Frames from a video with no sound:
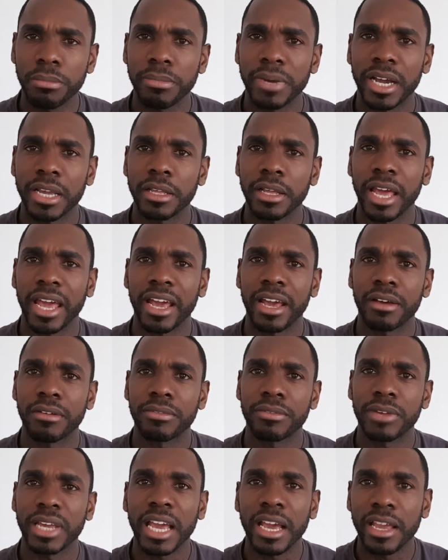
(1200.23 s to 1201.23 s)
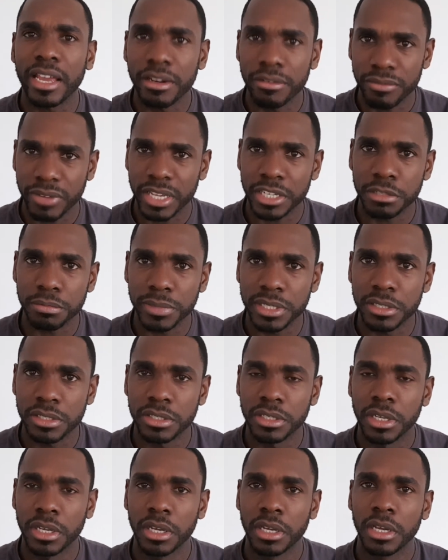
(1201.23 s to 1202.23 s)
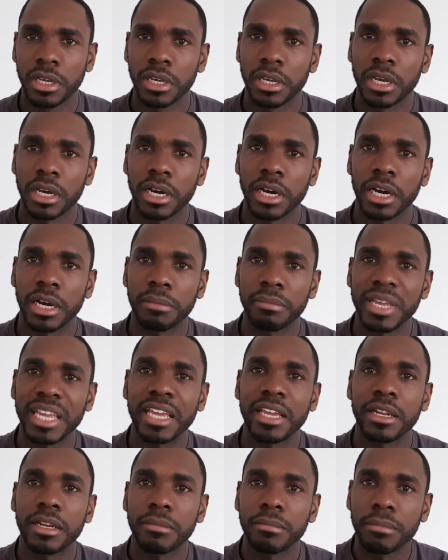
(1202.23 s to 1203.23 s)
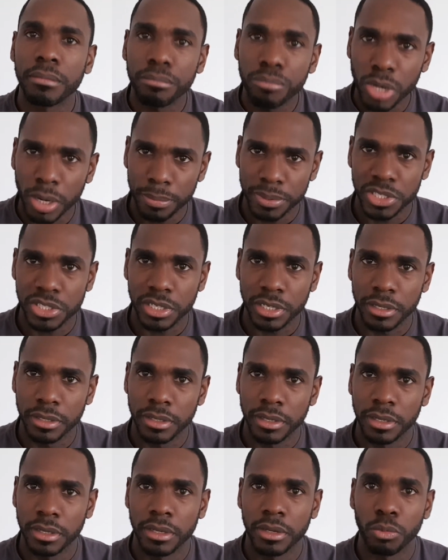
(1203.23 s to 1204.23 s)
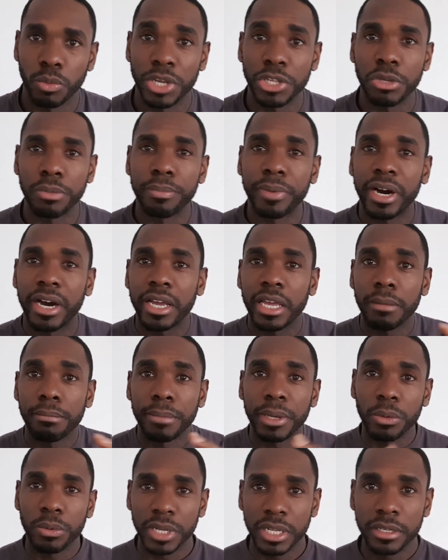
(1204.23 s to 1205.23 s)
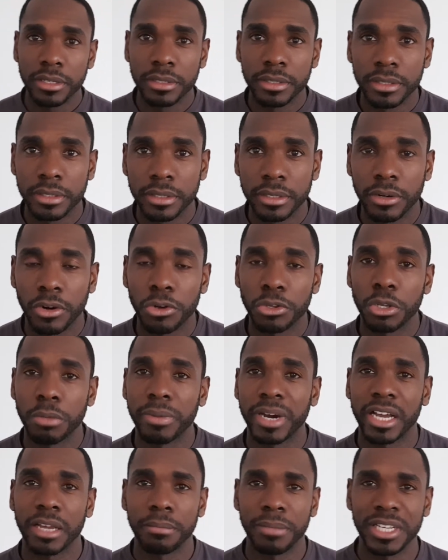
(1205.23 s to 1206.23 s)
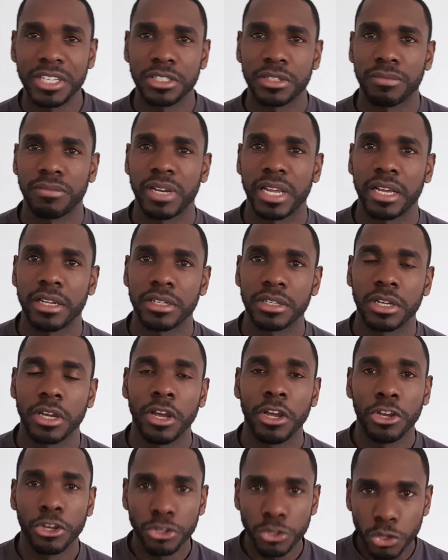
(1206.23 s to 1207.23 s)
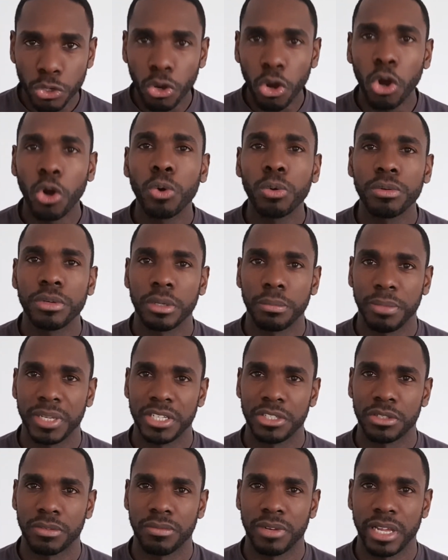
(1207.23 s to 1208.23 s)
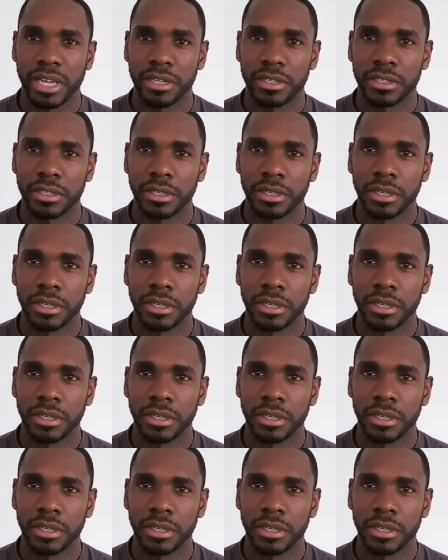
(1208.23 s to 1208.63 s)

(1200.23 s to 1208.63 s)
might have investments in property, where you buy a building or you buy a piece of land. You own the piece of land.